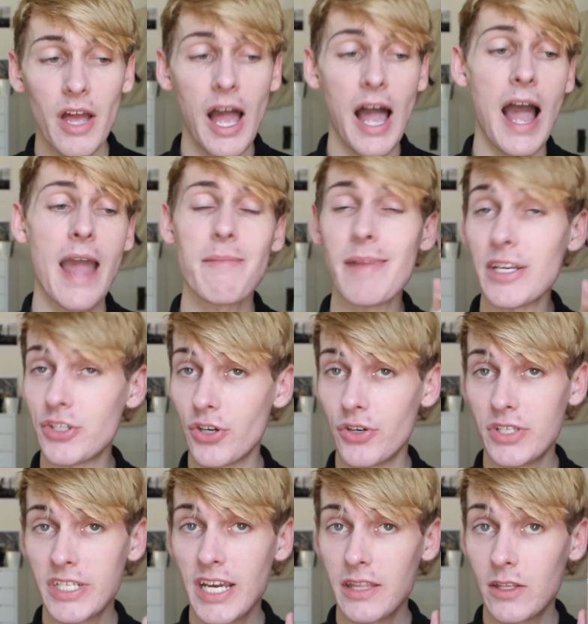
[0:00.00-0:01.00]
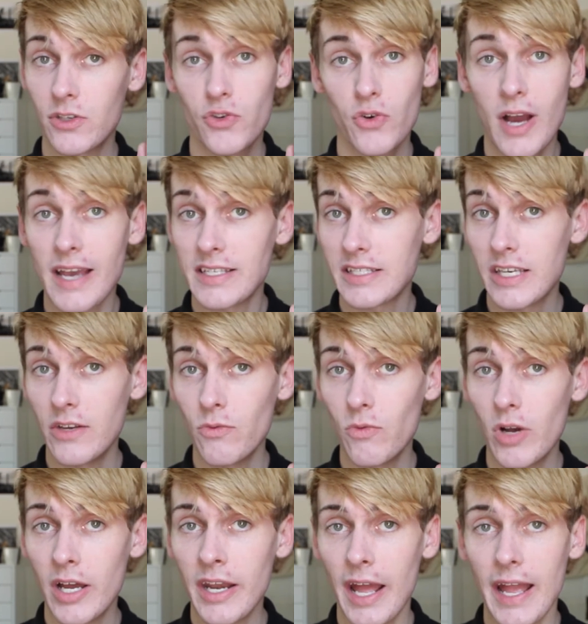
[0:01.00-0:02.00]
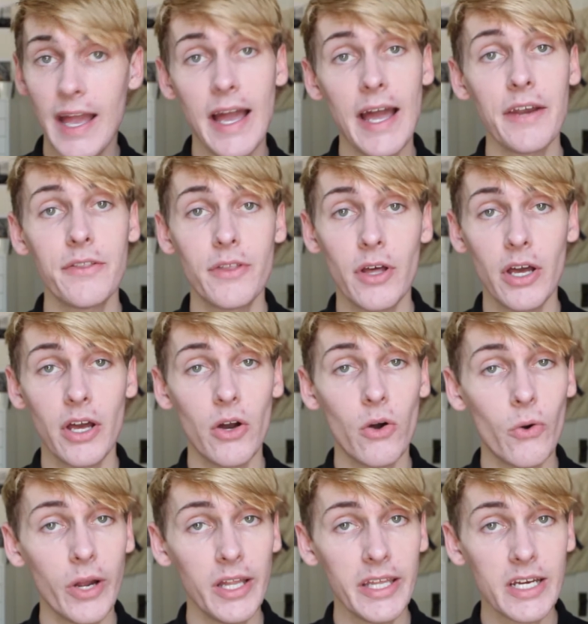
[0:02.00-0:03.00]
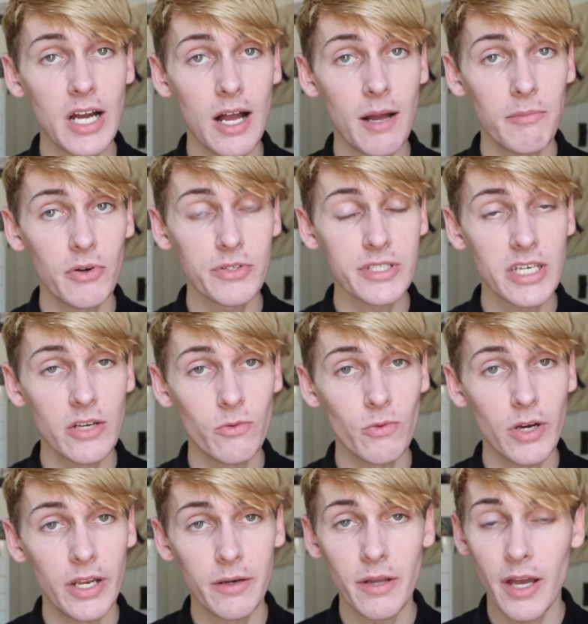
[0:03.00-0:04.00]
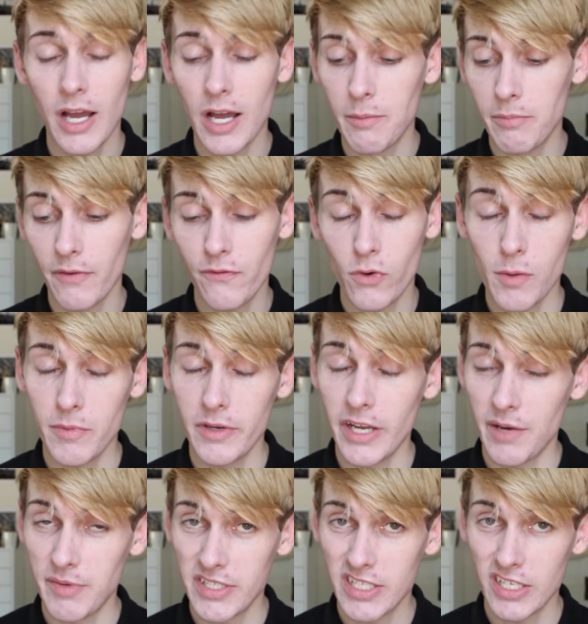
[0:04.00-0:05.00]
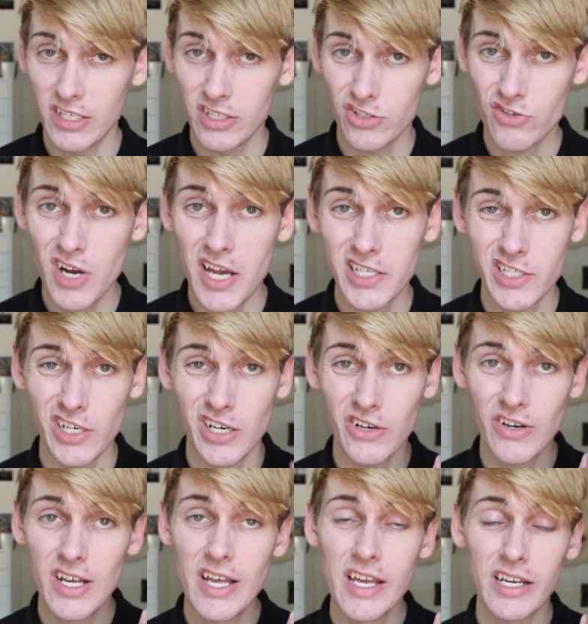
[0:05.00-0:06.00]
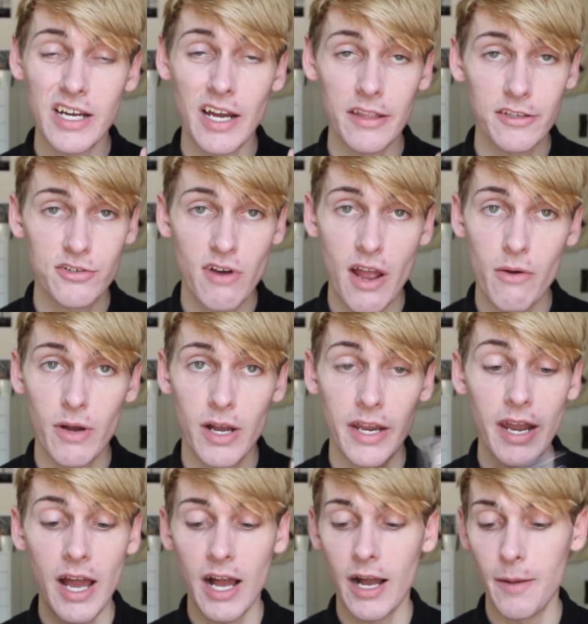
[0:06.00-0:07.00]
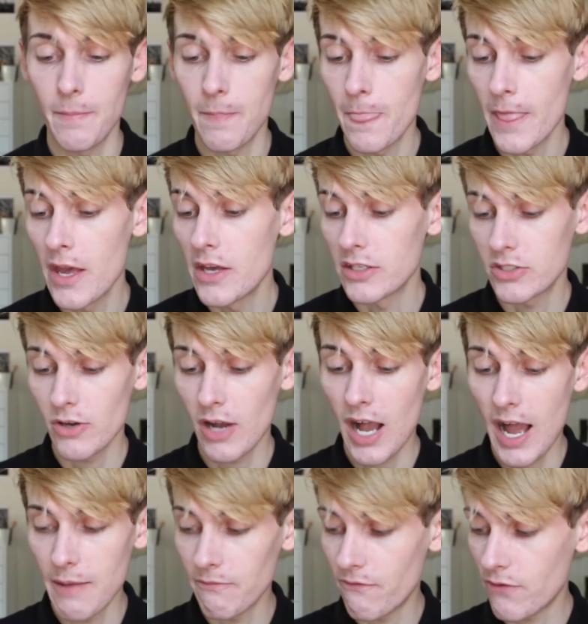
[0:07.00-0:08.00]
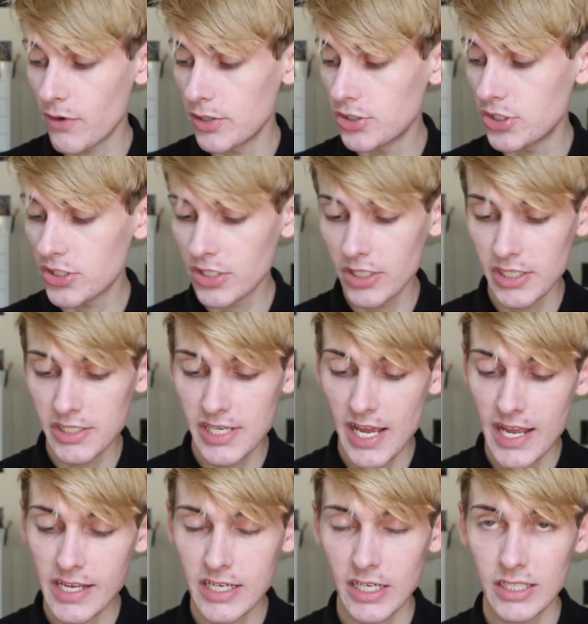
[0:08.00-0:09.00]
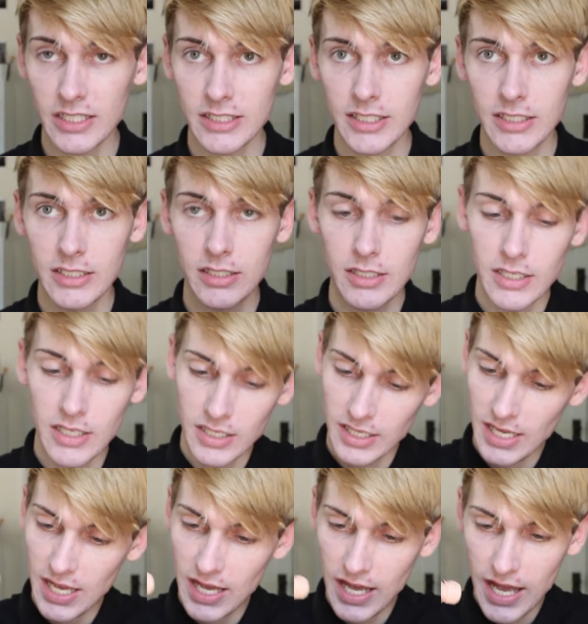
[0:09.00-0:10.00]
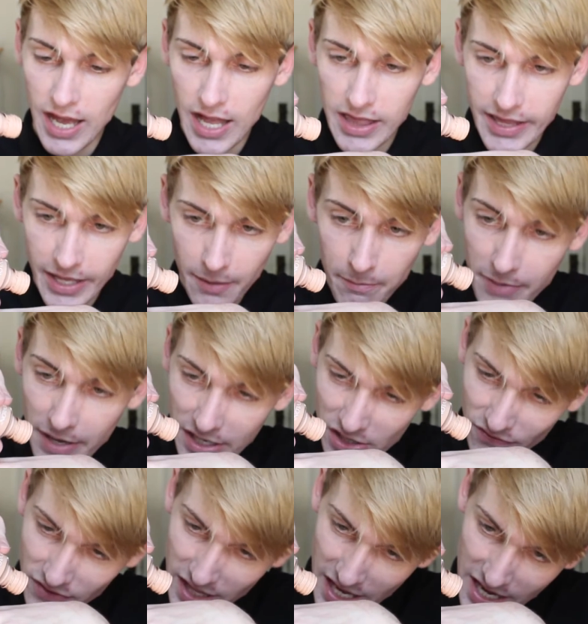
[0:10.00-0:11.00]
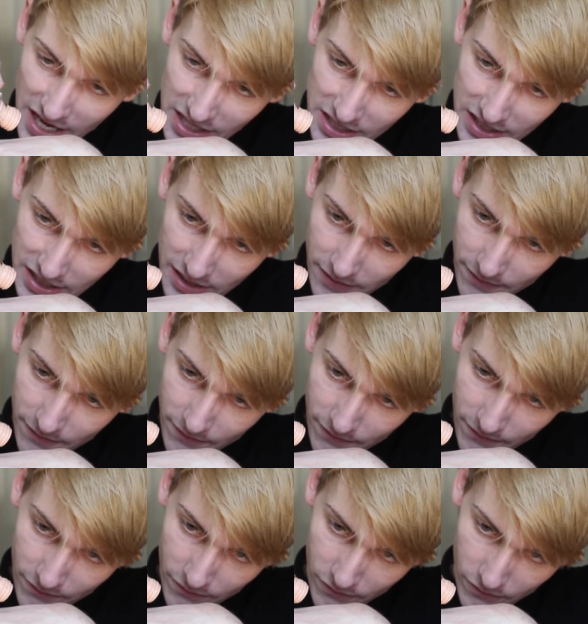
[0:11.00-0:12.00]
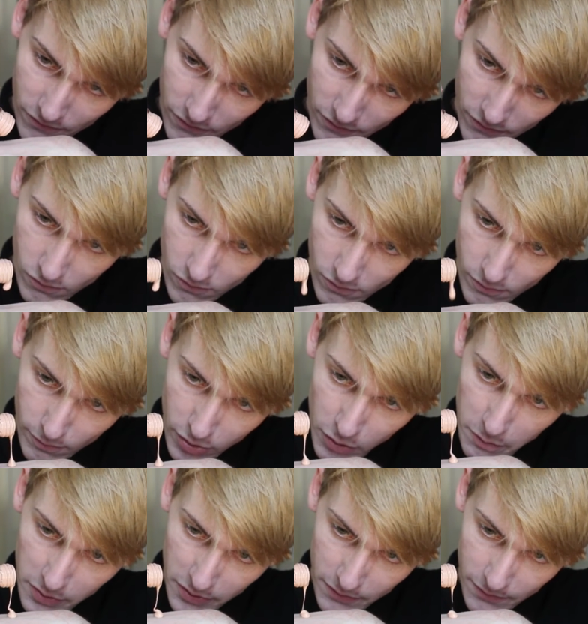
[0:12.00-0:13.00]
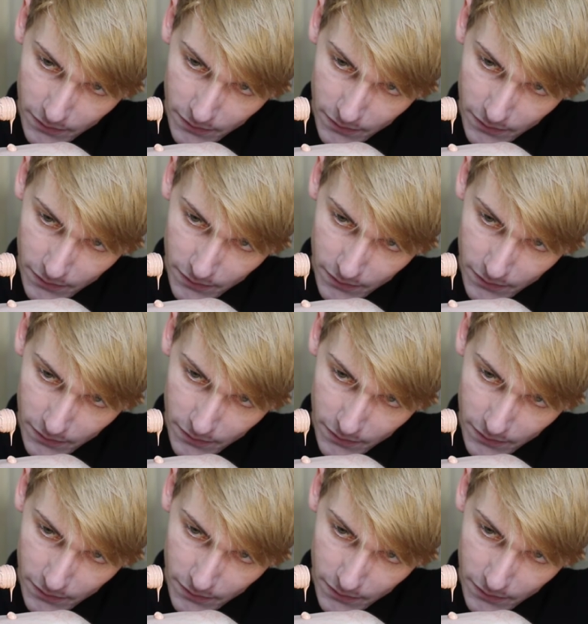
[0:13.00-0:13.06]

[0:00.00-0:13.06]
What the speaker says: I made sure to get the dry skin one. I had the oily combo skin one before, but now my skin is dry, so I got the dry one. So I'm first just going to take a little bit of this, boop,